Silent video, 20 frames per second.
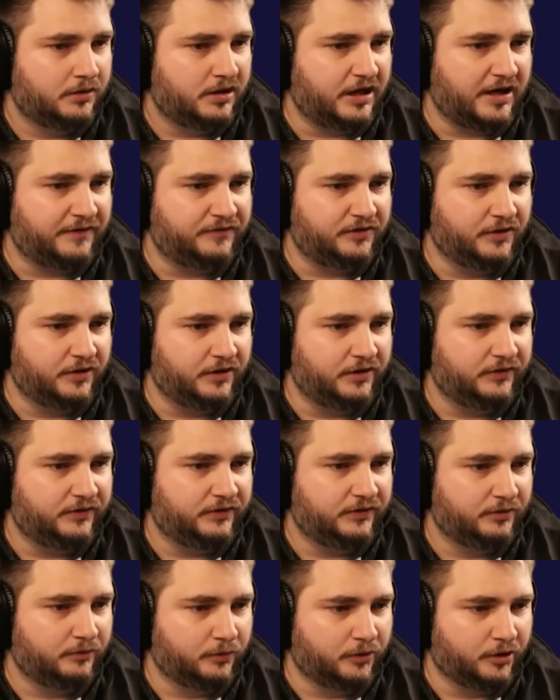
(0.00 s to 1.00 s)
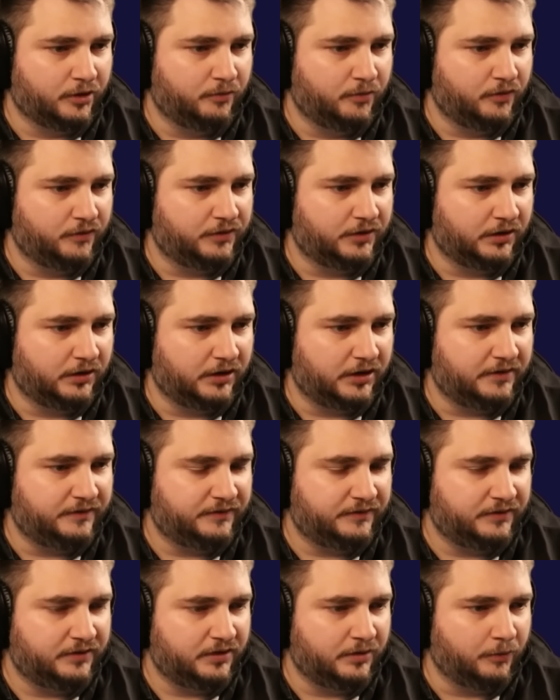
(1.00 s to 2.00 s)
After this, we're going to move to the
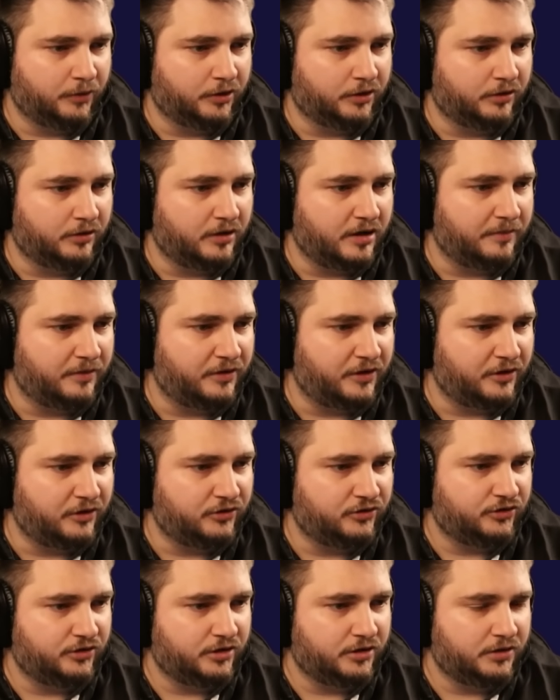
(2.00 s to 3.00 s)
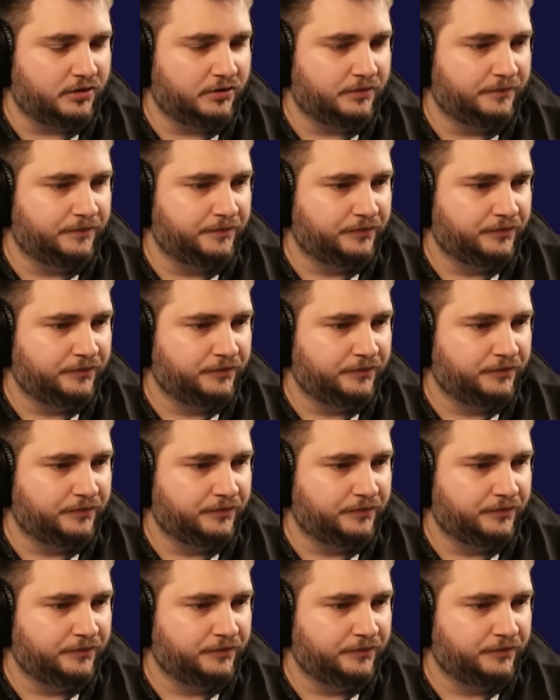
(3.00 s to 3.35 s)
left, and we're going to grab Thunderstruck.